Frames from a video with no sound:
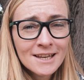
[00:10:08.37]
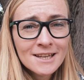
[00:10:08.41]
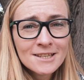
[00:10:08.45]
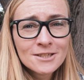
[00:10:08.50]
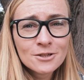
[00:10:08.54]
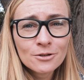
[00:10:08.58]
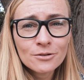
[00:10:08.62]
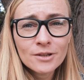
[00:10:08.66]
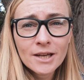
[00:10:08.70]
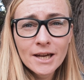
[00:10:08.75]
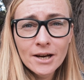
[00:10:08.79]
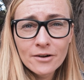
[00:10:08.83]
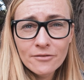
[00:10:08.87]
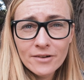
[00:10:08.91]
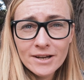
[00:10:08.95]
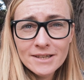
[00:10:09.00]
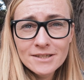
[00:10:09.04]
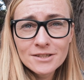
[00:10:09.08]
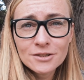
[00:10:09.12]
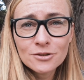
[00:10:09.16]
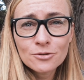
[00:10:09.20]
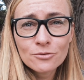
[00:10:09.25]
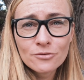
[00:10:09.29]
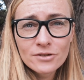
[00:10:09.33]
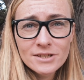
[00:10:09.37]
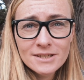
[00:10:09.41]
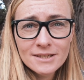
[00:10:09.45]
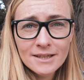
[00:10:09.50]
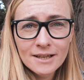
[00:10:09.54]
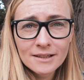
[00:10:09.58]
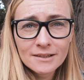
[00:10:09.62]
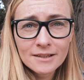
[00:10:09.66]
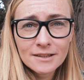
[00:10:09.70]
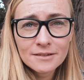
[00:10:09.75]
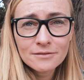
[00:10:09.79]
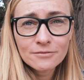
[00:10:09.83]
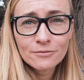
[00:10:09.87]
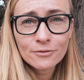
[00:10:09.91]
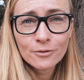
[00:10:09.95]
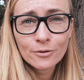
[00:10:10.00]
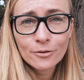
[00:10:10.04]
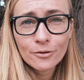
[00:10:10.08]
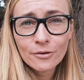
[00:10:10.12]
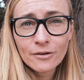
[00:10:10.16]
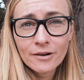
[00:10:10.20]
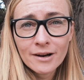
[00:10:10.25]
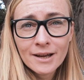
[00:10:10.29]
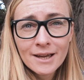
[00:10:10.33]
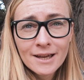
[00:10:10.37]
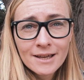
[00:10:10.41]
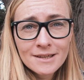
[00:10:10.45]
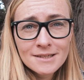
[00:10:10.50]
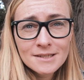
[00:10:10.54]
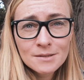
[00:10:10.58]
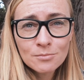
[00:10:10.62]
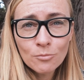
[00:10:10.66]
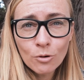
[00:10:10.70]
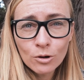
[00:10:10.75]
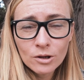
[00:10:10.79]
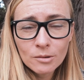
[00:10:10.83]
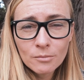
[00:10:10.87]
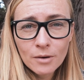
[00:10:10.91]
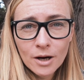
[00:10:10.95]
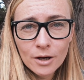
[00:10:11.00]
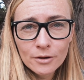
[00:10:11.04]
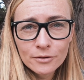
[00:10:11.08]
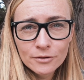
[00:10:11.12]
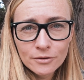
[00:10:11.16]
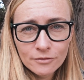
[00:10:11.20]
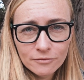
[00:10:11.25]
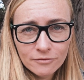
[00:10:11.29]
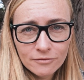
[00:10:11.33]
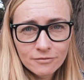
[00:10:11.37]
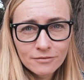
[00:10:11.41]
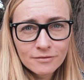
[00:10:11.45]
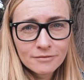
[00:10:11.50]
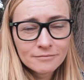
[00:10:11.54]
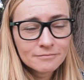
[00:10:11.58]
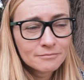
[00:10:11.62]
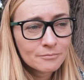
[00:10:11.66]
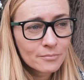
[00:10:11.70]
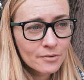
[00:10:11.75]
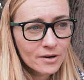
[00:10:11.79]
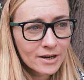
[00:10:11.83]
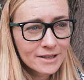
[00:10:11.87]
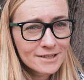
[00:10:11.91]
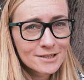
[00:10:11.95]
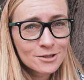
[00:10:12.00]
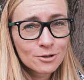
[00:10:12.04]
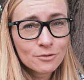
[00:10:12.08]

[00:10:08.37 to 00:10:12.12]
so they are ready to resell it for small amount of price.